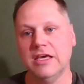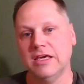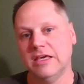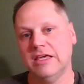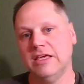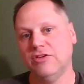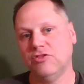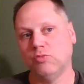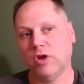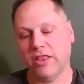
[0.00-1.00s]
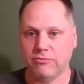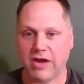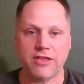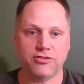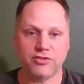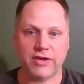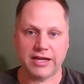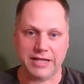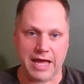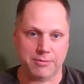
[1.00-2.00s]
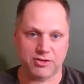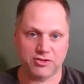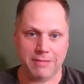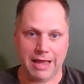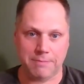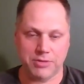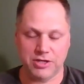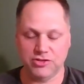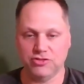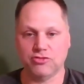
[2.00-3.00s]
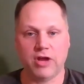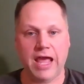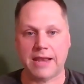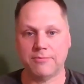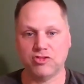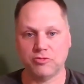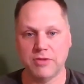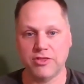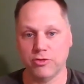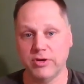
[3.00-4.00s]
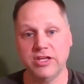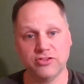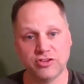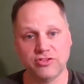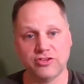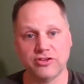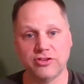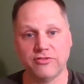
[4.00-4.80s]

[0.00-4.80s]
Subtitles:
He is one of the fathers of economics, in my opinion. Adam Smith, who is considered the